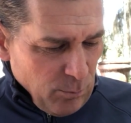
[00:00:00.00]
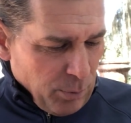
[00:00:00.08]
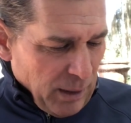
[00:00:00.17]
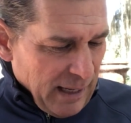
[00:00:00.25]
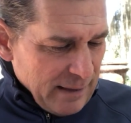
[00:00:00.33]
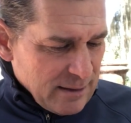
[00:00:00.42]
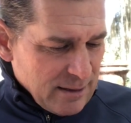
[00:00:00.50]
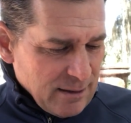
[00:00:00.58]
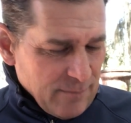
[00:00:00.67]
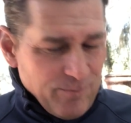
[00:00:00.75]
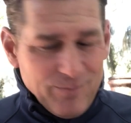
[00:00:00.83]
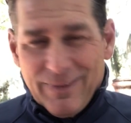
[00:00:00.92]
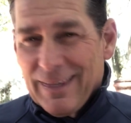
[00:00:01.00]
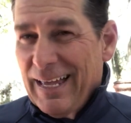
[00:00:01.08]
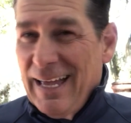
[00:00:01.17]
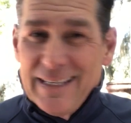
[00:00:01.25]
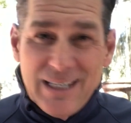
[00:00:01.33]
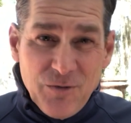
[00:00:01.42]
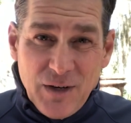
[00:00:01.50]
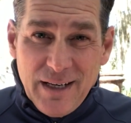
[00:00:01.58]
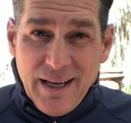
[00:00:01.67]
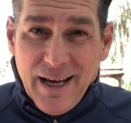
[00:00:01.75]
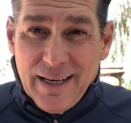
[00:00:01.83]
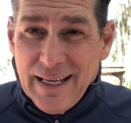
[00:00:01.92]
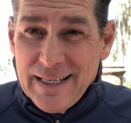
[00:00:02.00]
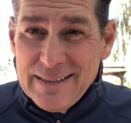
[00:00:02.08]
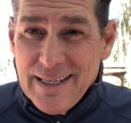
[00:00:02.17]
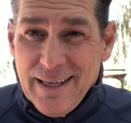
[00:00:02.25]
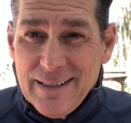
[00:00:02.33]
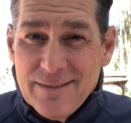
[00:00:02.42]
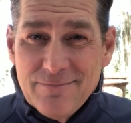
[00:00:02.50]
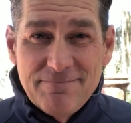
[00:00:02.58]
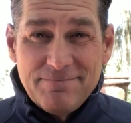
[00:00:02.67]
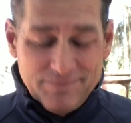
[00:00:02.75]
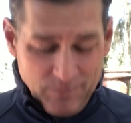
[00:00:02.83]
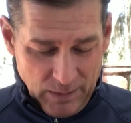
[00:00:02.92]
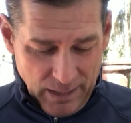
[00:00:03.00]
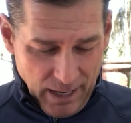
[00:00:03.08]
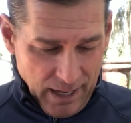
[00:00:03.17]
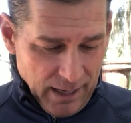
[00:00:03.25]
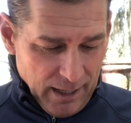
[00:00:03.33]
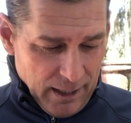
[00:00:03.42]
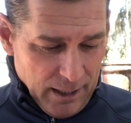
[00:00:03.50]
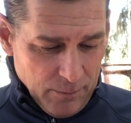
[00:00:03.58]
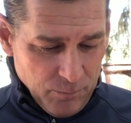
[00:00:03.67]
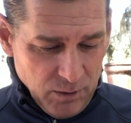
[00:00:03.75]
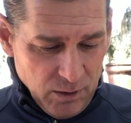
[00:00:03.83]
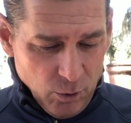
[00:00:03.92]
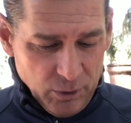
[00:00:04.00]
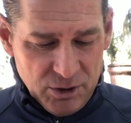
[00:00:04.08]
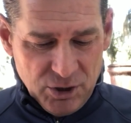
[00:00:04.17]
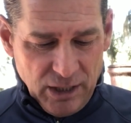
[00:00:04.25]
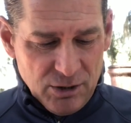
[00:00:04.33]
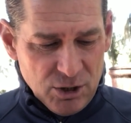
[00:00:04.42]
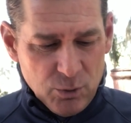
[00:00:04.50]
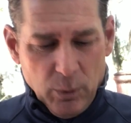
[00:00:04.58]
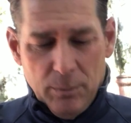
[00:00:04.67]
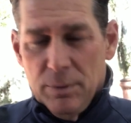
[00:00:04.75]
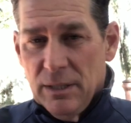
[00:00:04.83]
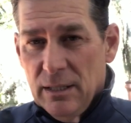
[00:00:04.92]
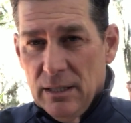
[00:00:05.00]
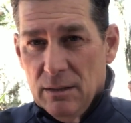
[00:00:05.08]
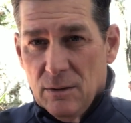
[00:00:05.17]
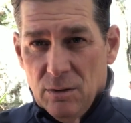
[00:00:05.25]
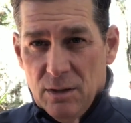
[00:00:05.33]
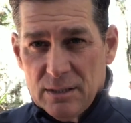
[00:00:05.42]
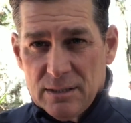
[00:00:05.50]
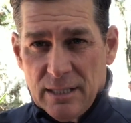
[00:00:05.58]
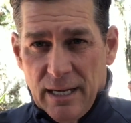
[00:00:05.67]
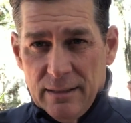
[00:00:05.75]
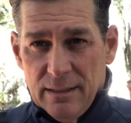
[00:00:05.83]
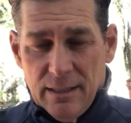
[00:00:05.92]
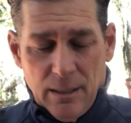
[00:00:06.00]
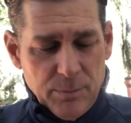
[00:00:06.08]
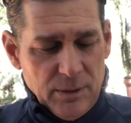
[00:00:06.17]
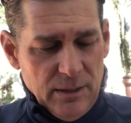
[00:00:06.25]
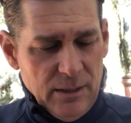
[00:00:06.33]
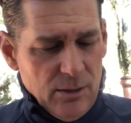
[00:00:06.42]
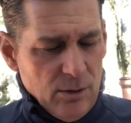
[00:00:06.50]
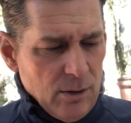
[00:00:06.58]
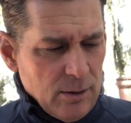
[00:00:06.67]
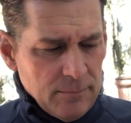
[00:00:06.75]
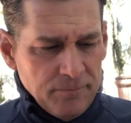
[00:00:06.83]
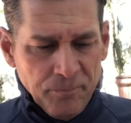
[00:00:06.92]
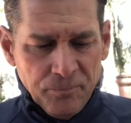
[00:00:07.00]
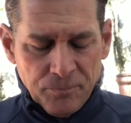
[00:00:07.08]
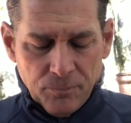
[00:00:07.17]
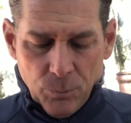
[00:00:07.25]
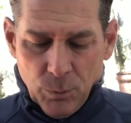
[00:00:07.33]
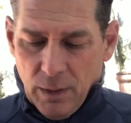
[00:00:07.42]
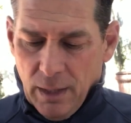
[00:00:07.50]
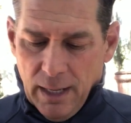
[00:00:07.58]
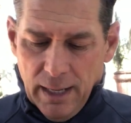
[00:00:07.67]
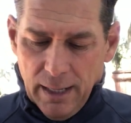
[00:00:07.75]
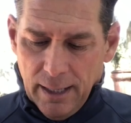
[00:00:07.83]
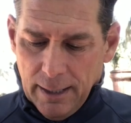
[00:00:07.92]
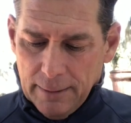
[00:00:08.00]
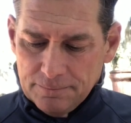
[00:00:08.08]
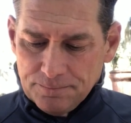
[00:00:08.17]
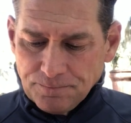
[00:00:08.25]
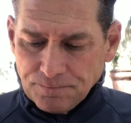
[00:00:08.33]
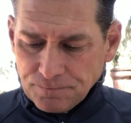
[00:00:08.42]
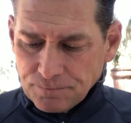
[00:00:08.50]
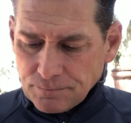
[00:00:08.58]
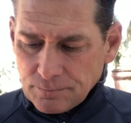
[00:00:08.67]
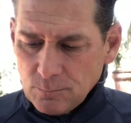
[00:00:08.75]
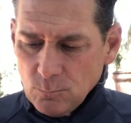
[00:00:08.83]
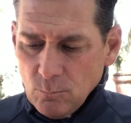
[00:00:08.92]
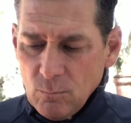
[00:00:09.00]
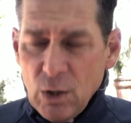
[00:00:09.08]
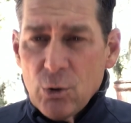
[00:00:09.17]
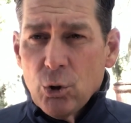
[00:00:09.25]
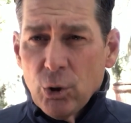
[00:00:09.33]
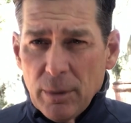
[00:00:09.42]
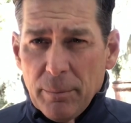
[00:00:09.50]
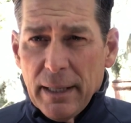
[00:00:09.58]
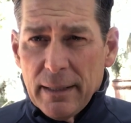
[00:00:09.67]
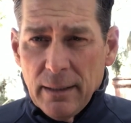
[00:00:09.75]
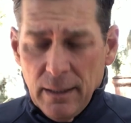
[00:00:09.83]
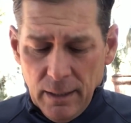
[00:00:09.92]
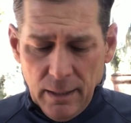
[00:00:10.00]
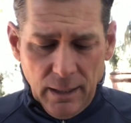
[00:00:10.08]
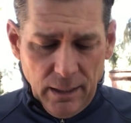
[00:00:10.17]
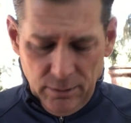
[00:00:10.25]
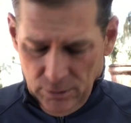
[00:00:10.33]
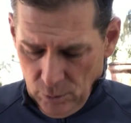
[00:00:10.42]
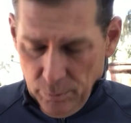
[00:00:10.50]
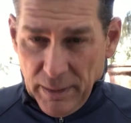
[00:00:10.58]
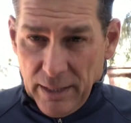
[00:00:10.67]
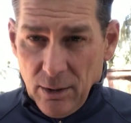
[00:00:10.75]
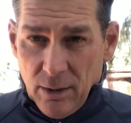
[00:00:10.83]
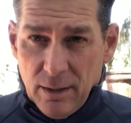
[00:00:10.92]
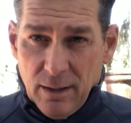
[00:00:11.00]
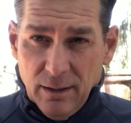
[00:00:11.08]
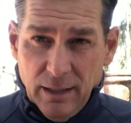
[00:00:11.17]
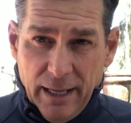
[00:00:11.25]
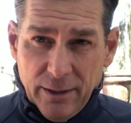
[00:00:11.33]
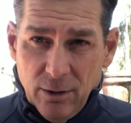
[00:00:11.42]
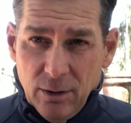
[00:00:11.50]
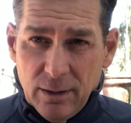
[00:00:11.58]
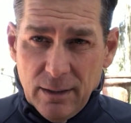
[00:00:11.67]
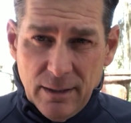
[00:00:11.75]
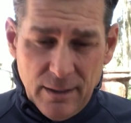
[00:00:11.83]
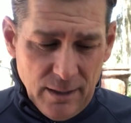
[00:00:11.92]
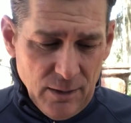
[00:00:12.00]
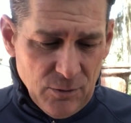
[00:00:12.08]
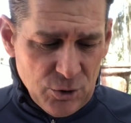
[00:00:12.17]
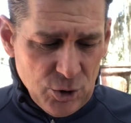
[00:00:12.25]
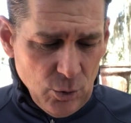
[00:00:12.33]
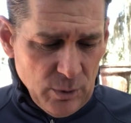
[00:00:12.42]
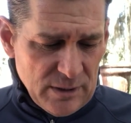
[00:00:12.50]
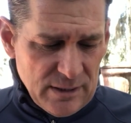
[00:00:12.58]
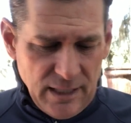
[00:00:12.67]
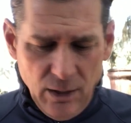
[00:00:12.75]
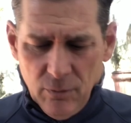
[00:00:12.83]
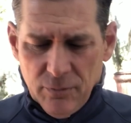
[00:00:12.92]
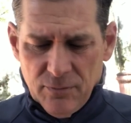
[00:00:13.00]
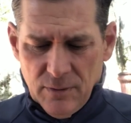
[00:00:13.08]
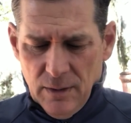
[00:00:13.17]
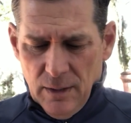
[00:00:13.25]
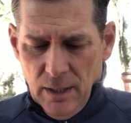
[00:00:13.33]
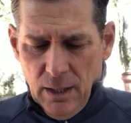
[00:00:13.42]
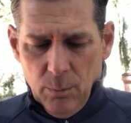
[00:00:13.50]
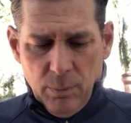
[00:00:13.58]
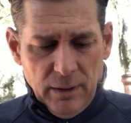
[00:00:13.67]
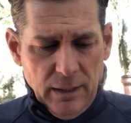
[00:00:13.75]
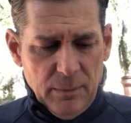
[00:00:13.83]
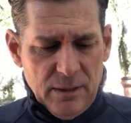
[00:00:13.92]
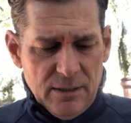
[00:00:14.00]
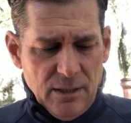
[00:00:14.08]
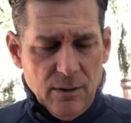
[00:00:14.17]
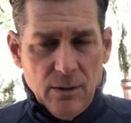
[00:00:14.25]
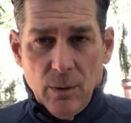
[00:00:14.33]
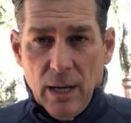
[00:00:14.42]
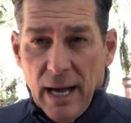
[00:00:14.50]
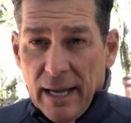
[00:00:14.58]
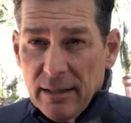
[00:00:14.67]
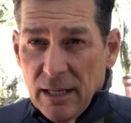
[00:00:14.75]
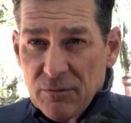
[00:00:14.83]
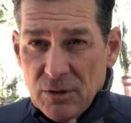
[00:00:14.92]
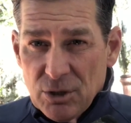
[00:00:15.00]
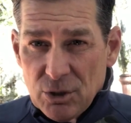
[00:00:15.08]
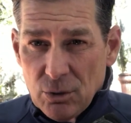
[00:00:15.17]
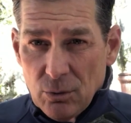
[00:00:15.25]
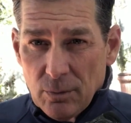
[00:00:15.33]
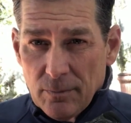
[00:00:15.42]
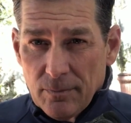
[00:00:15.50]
But I'd give it a 9 out of 10. The only changes would be this tightening up in here. Could have been a little better liner in the shoe itself. But let me tell you, I love this shoe.